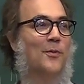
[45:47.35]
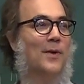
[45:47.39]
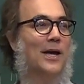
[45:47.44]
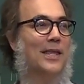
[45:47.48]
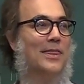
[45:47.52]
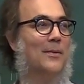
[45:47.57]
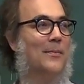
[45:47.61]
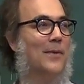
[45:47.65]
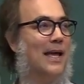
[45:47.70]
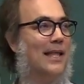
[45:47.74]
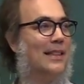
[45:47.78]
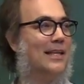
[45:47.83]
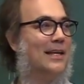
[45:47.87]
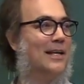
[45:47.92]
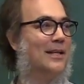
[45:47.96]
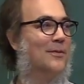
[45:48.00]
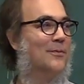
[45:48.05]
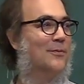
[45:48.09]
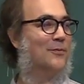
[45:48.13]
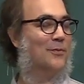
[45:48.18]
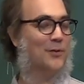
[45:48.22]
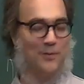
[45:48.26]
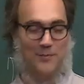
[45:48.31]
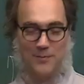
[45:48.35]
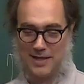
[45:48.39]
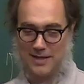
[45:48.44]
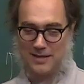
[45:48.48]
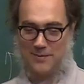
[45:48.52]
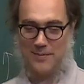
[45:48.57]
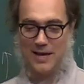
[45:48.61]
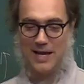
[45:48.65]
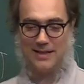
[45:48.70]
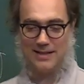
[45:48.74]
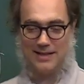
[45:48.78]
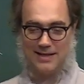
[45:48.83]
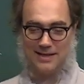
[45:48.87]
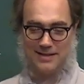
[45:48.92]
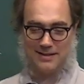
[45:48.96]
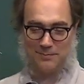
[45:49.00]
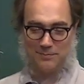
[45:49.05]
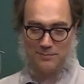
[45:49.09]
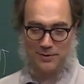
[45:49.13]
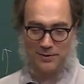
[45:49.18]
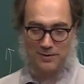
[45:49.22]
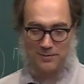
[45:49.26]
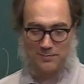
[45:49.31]
mathematical
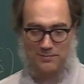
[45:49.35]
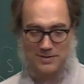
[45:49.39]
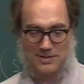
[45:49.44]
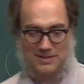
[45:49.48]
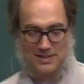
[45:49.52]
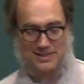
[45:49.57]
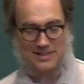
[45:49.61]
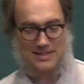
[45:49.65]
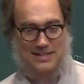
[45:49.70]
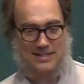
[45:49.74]
purposes,